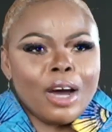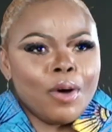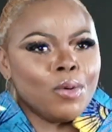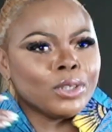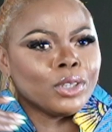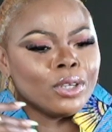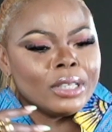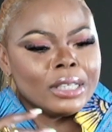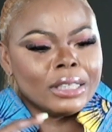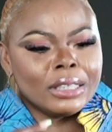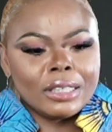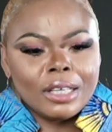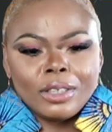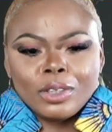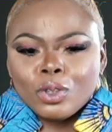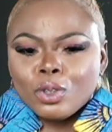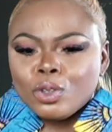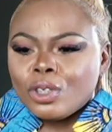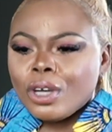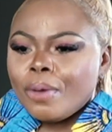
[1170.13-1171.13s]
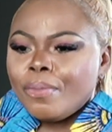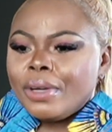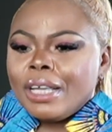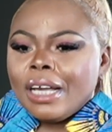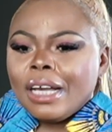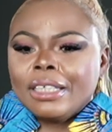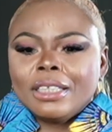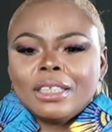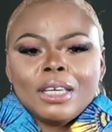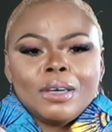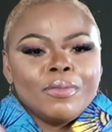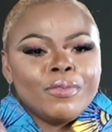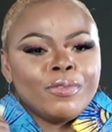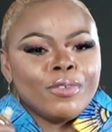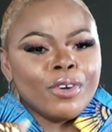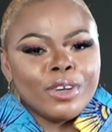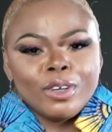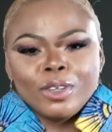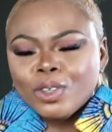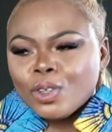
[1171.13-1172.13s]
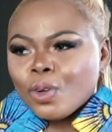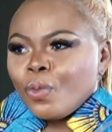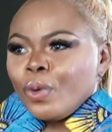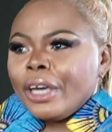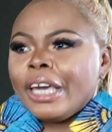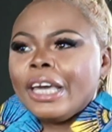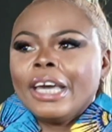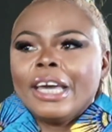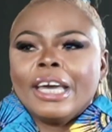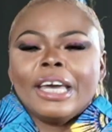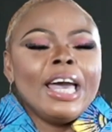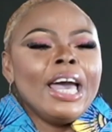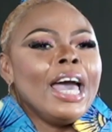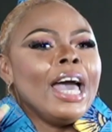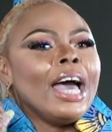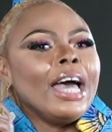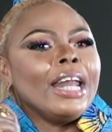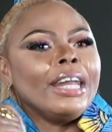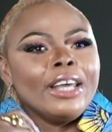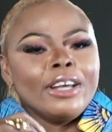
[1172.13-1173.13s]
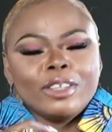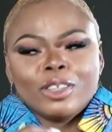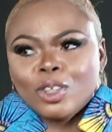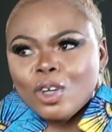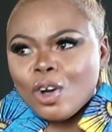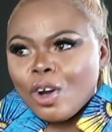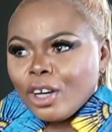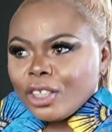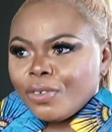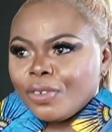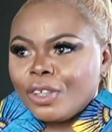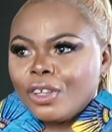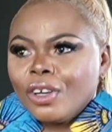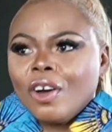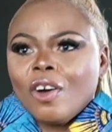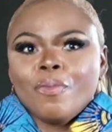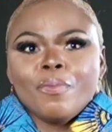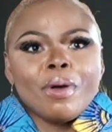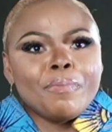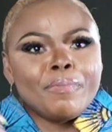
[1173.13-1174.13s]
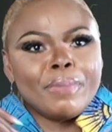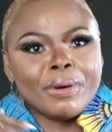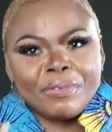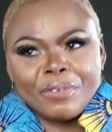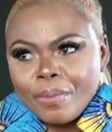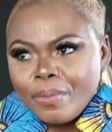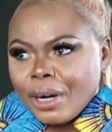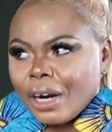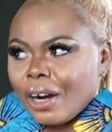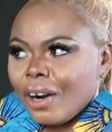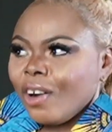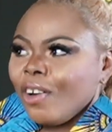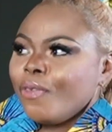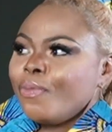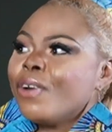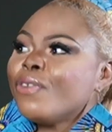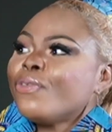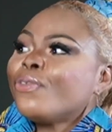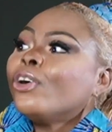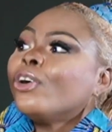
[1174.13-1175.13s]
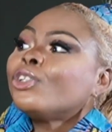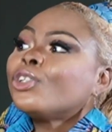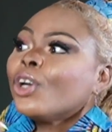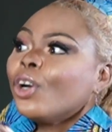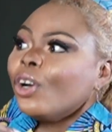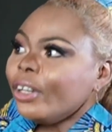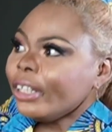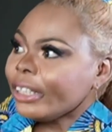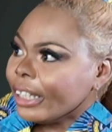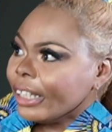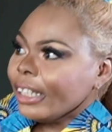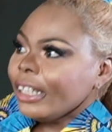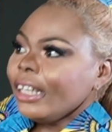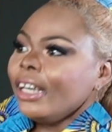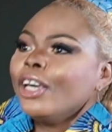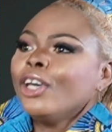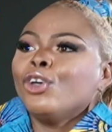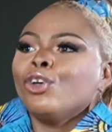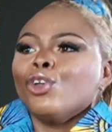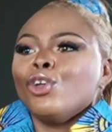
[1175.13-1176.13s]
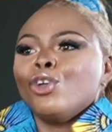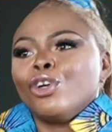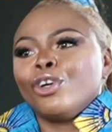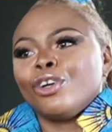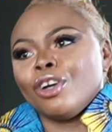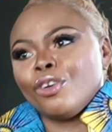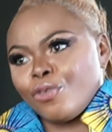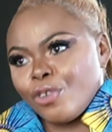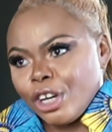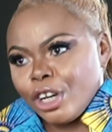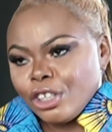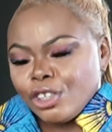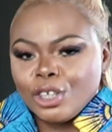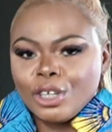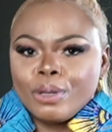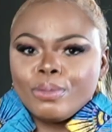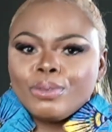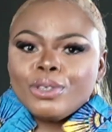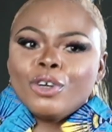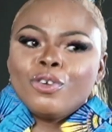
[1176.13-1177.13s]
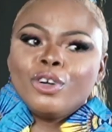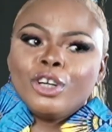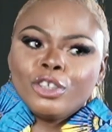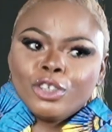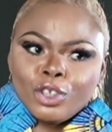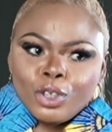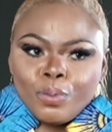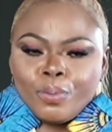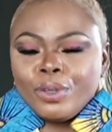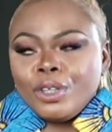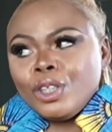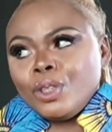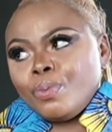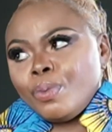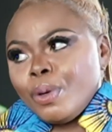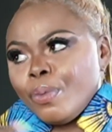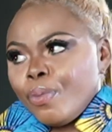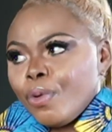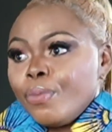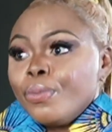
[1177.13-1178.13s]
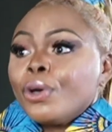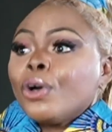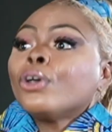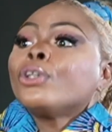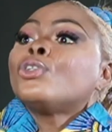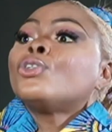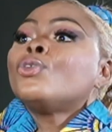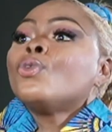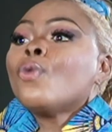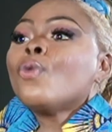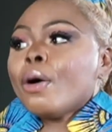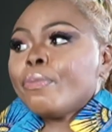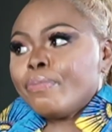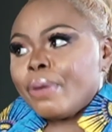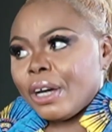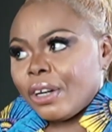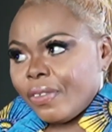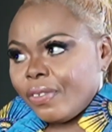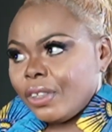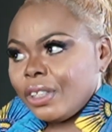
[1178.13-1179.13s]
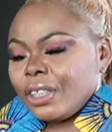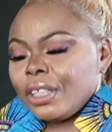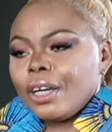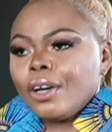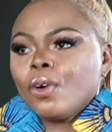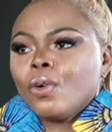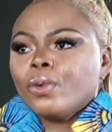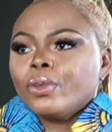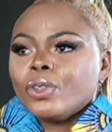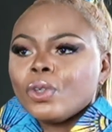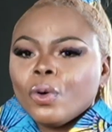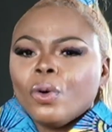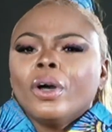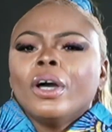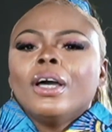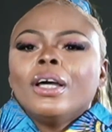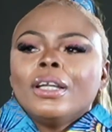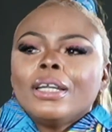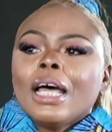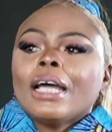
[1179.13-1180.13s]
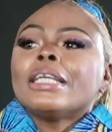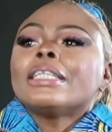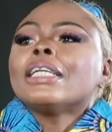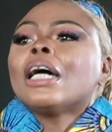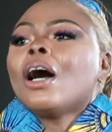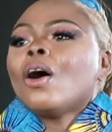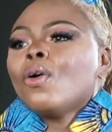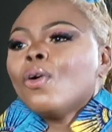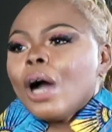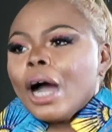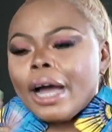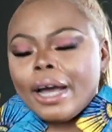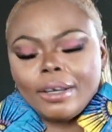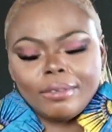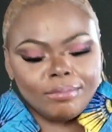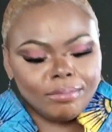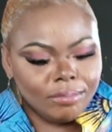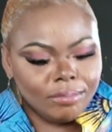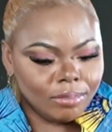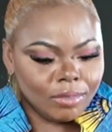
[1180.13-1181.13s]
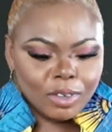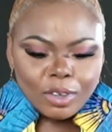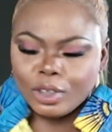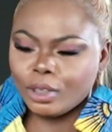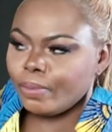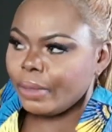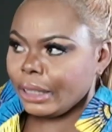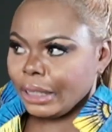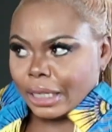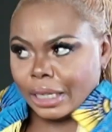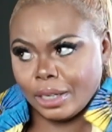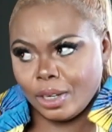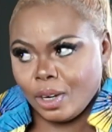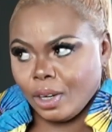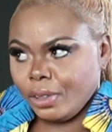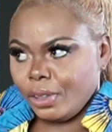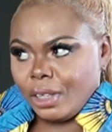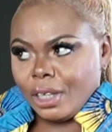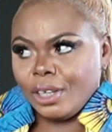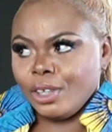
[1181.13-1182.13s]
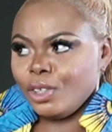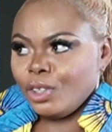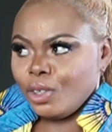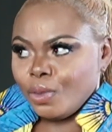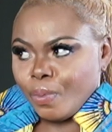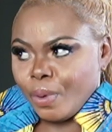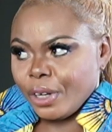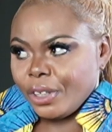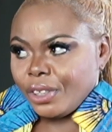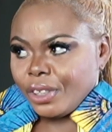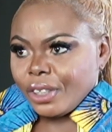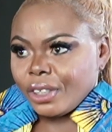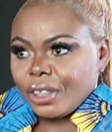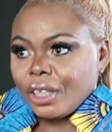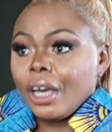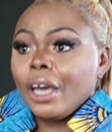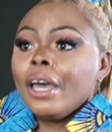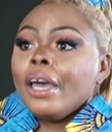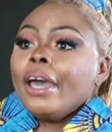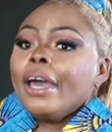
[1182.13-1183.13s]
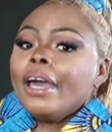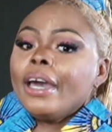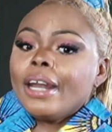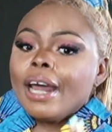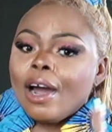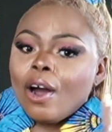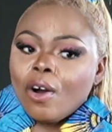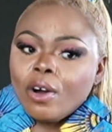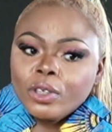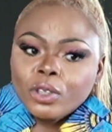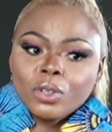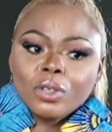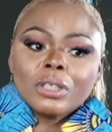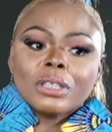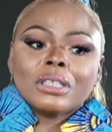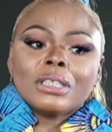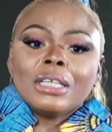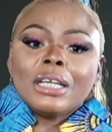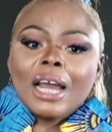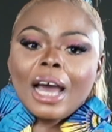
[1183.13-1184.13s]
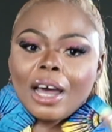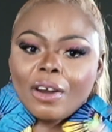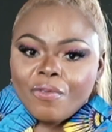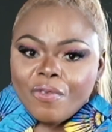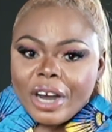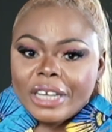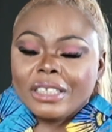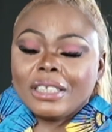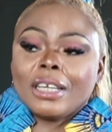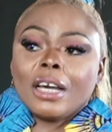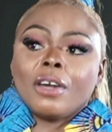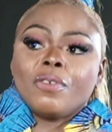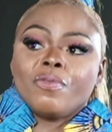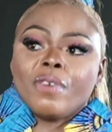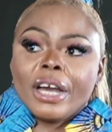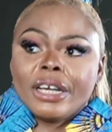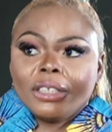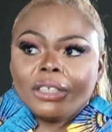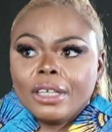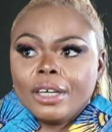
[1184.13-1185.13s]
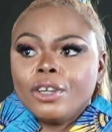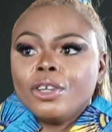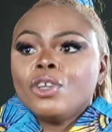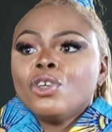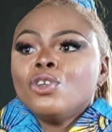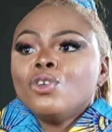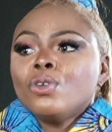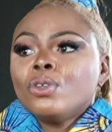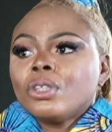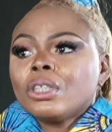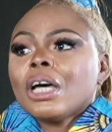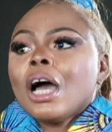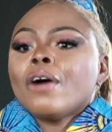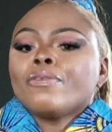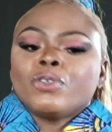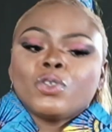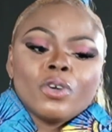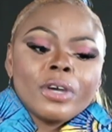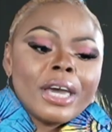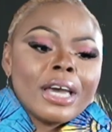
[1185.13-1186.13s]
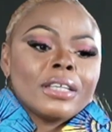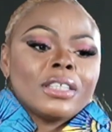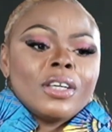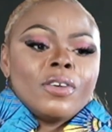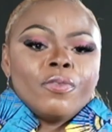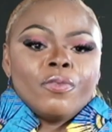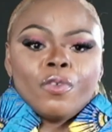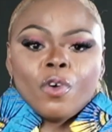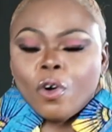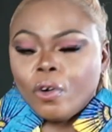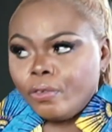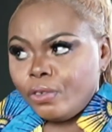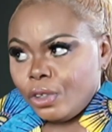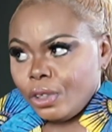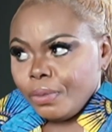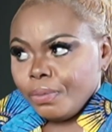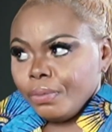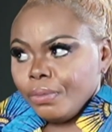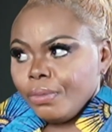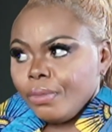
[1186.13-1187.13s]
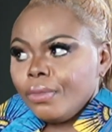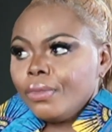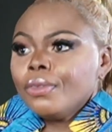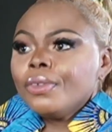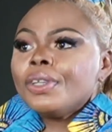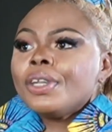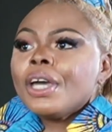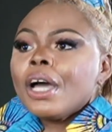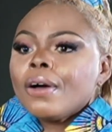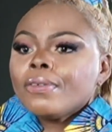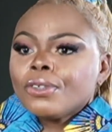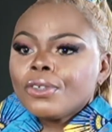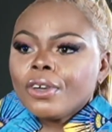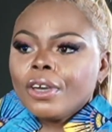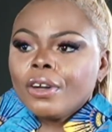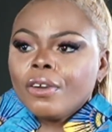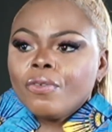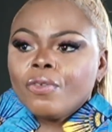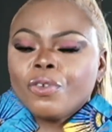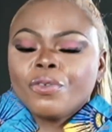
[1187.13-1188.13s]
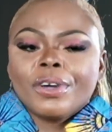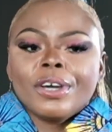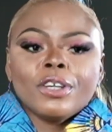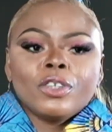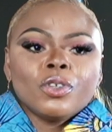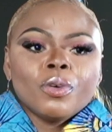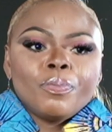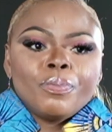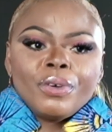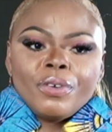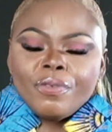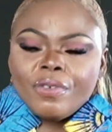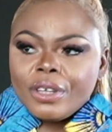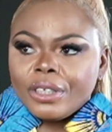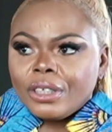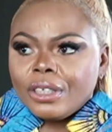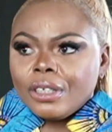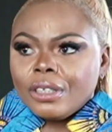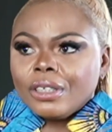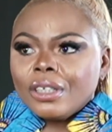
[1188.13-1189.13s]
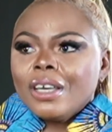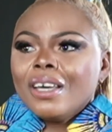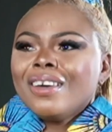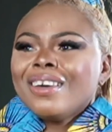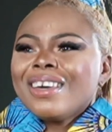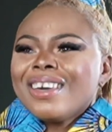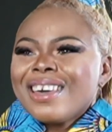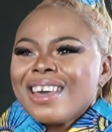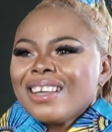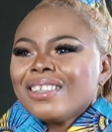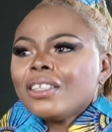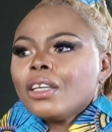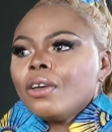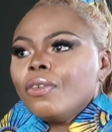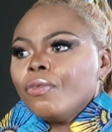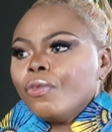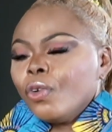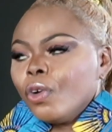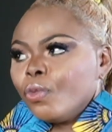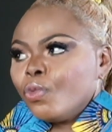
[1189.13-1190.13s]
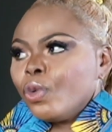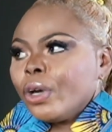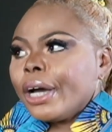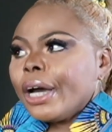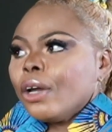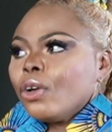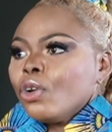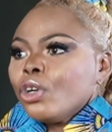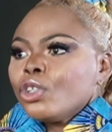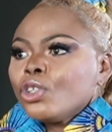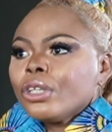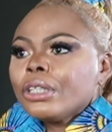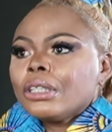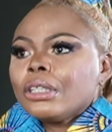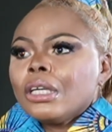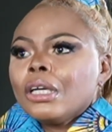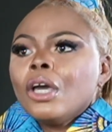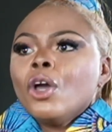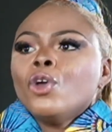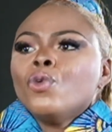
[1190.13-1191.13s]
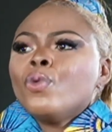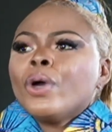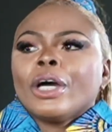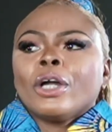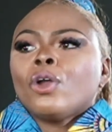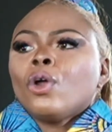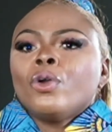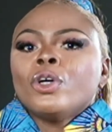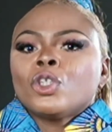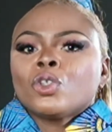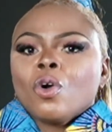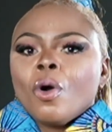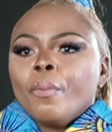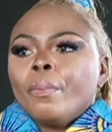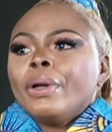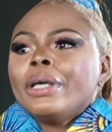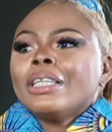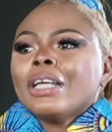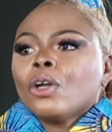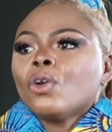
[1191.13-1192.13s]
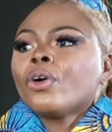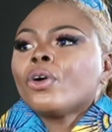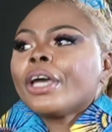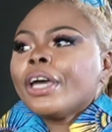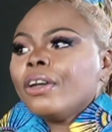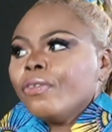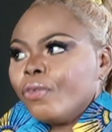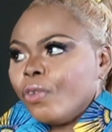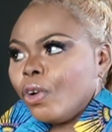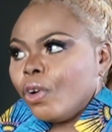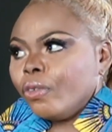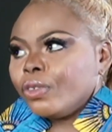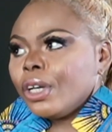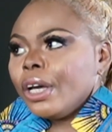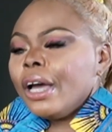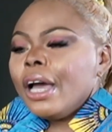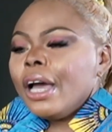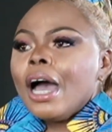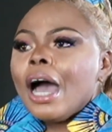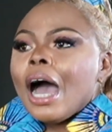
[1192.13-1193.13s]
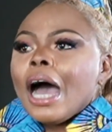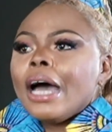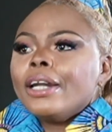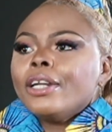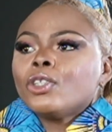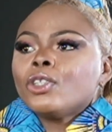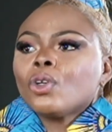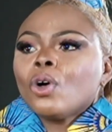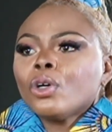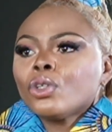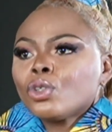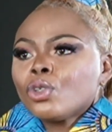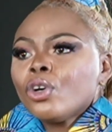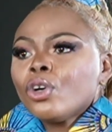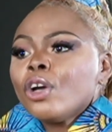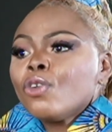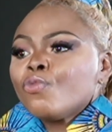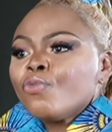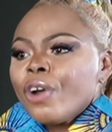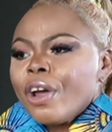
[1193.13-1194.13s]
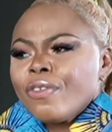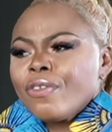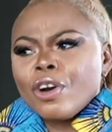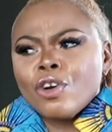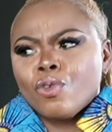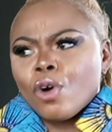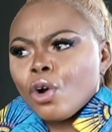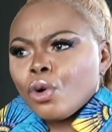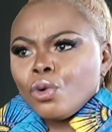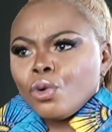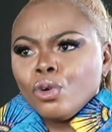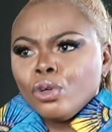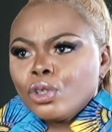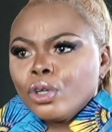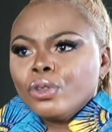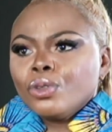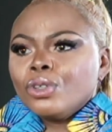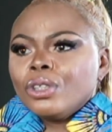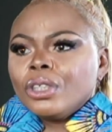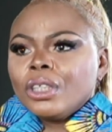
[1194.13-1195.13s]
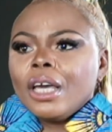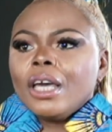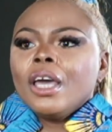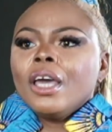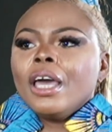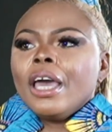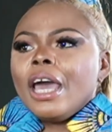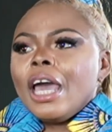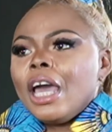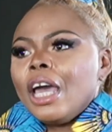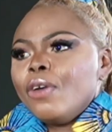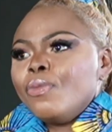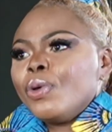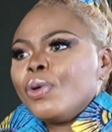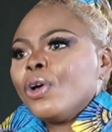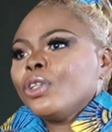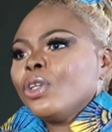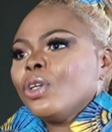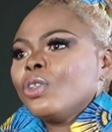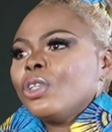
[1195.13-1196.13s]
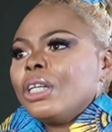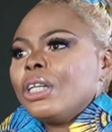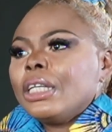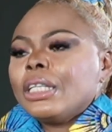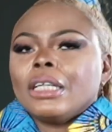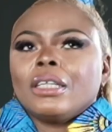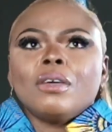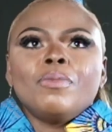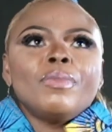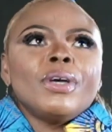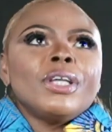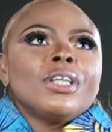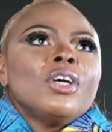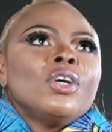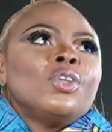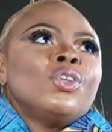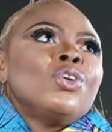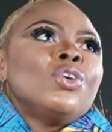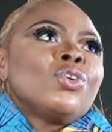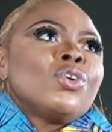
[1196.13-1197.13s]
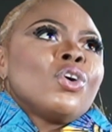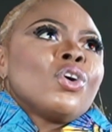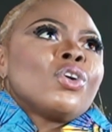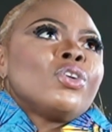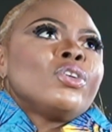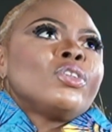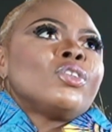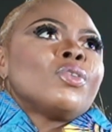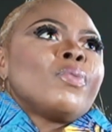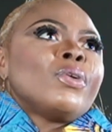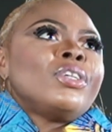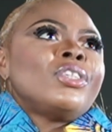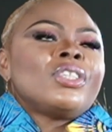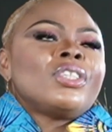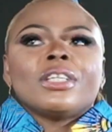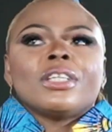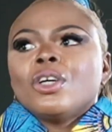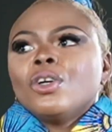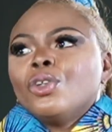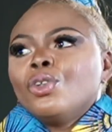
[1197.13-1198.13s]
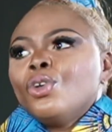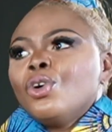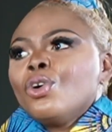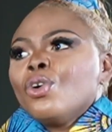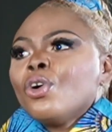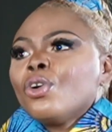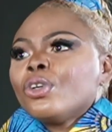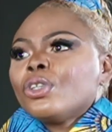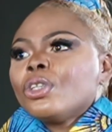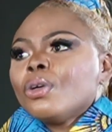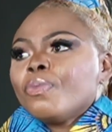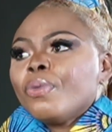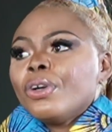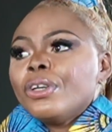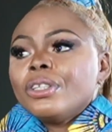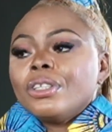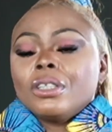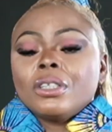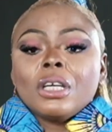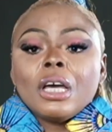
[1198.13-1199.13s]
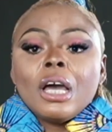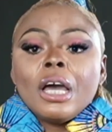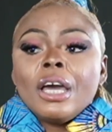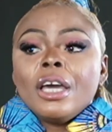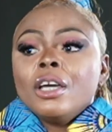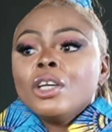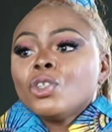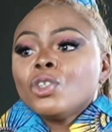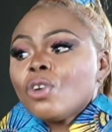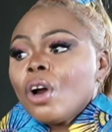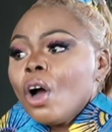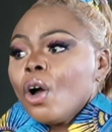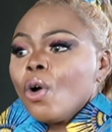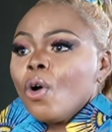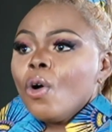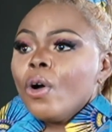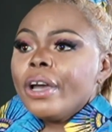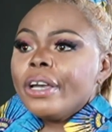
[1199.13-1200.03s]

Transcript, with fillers: I was on the state social media team for years of Wike, mm. and then songs for the government, performing our government mm. functions, and mm. you know you create friendships and relationships with these people mm. because you are part of the mm. circle. So that is how I automatically got into politics. Okay. And I also still advise, as advise then, youths have to get involved. They have to get involved. Get your PVCs. Mm. Mm-hmm. Get involved. You cannot just say you can always complain and not get involved. And it's also a very, very wrong notion to say uh, because you're doing entertainment, don't go close to politicians, mm. don't go mm. close to politics. It's wrong. Go. Oh.